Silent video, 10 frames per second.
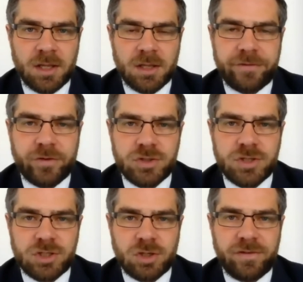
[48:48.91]
The
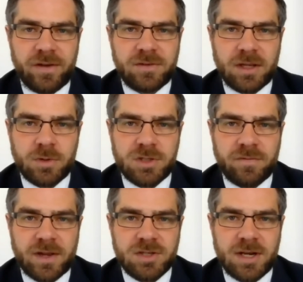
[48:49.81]
FTSE 250, which
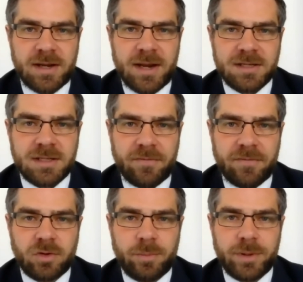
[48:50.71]
invests in that next level
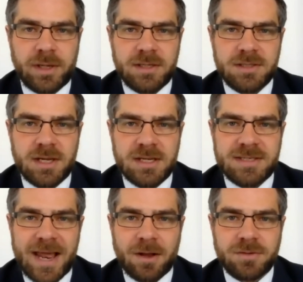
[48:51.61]
of companies, is
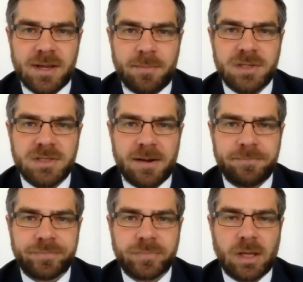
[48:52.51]
down ten percent.
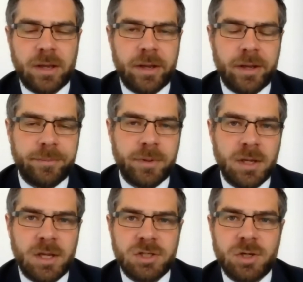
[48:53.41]
Um,
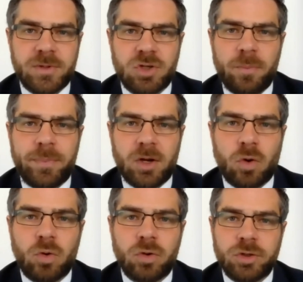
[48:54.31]
so it's not been
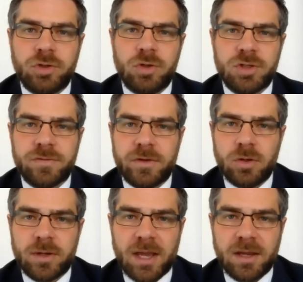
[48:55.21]
all good news for
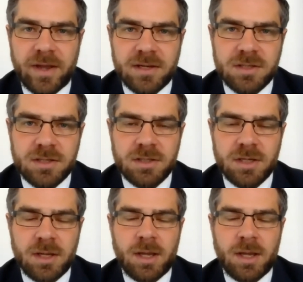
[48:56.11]
UK investors.